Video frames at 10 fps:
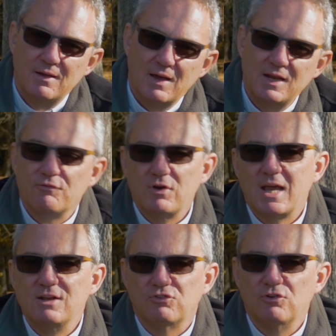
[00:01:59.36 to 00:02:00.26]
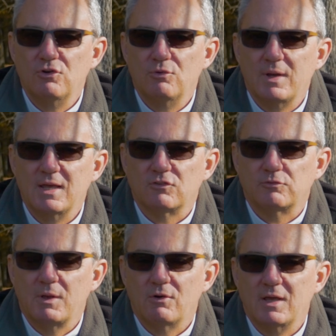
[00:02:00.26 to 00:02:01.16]
And every day too we
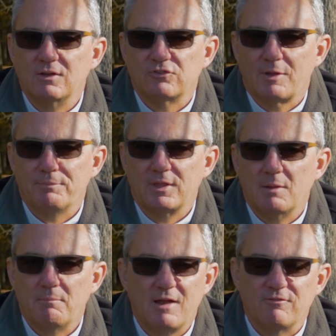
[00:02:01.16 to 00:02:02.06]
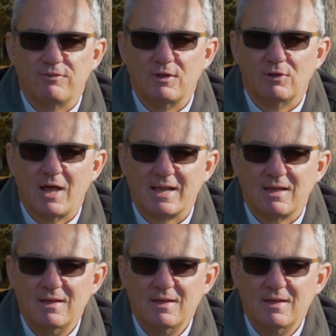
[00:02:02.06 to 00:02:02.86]
experience something that might feel like